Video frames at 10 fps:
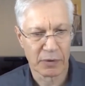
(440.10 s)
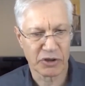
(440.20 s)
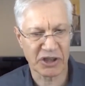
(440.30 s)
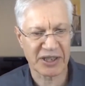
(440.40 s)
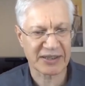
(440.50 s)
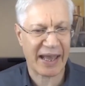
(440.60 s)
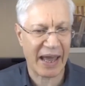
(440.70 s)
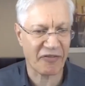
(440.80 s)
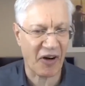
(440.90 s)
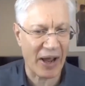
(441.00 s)
Jesus says, I
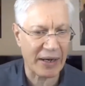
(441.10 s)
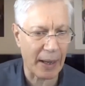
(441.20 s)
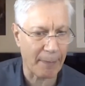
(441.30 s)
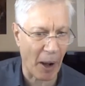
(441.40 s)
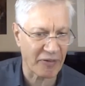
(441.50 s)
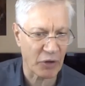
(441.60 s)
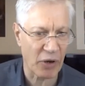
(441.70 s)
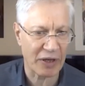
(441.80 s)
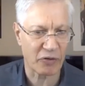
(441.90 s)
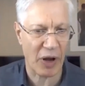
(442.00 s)
can't find a poverty
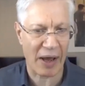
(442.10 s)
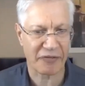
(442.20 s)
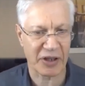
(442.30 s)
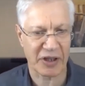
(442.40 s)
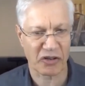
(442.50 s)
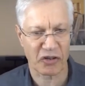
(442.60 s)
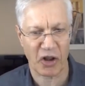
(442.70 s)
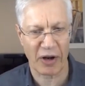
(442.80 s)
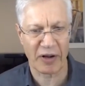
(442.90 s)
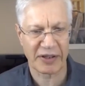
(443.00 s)
rate graph that does a
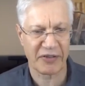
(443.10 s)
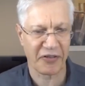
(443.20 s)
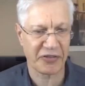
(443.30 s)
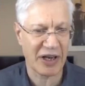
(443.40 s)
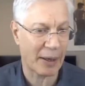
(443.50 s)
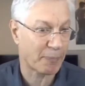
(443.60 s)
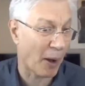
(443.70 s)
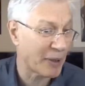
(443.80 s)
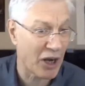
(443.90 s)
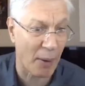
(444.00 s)
start in 1959.
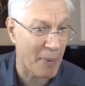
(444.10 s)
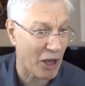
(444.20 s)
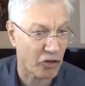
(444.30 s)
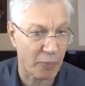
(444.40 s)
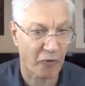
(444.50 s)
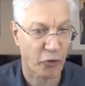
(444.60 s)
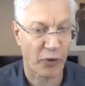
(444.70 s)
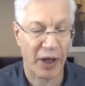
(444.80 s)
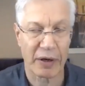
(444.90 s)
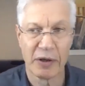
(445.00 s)
Probably not measured
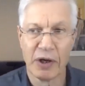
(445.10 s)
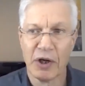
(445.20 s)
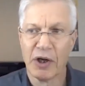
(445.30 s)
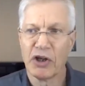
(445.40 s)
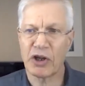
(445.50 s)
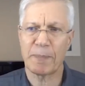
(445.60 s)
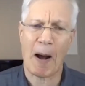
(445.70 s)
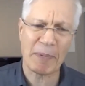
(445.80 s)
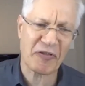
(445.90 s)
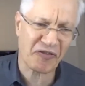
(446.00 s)
before that. You can
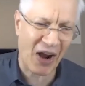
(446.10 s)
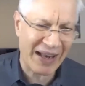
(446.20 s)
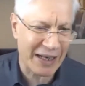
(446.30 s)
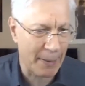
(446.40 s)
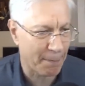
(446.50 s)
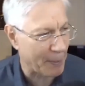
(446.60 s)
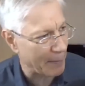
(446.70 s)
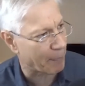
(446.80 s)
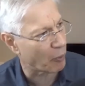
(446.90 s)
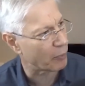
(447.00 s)
probably find it in
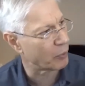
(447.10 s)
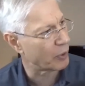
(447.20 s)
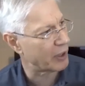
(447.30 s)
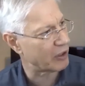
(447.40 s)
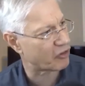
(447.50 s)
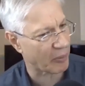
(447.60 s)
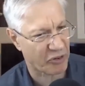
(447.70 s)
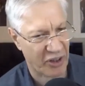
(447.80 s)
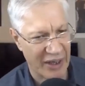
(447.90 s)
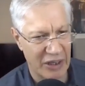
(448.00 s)
people, in some
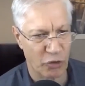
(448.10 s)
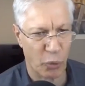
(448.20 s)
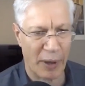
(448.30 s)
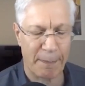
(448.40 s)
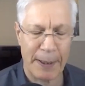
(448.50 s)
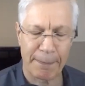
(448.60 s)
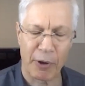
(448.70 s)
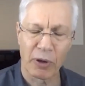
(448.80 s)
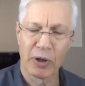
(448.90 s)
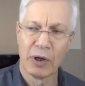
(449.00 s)
studies where
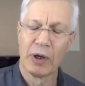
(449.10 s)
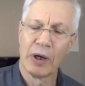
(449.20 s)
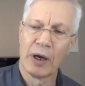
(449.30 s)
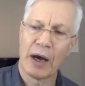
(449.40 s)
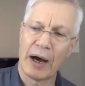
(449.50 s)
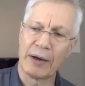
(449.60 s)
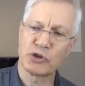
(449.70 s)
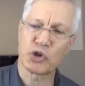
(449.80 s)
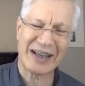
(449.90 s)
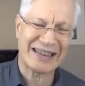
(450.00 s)
people uh,
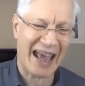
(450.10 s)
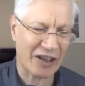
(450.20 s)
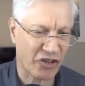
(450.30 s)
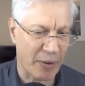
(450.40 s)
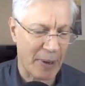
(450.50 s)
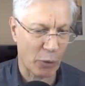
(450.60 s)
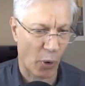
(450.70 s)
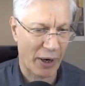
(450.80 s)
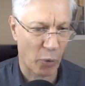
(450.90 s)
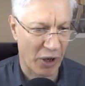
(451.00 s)
try to estimate
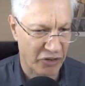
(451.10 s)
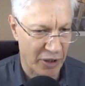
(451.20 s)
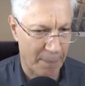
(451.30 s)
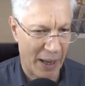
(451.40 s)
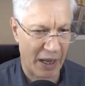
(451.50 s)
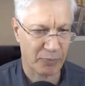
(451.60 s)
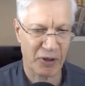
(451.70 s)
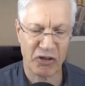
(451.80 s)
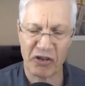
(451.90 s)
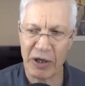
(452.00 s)
what it was in the past. But
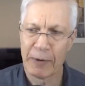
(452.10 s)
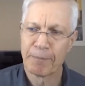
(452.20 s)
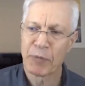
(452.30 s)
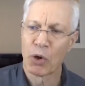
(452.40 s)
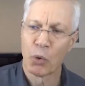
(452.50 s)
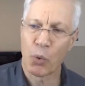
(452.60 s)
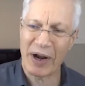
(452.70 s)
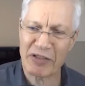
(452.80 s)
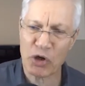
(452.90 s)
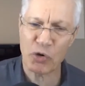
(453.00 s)
you see, one
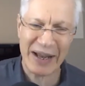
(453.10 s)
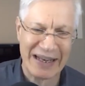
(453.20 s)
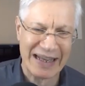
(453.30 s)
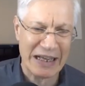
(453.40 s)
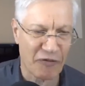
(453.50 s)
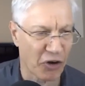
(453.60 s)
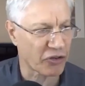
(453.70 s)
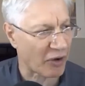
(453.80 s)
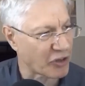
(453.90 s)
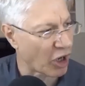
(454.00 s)
of the great evils
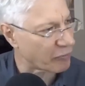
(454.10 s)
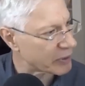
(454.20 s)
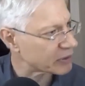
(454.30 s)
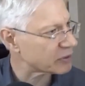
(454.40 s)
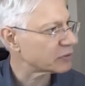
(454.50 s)
of government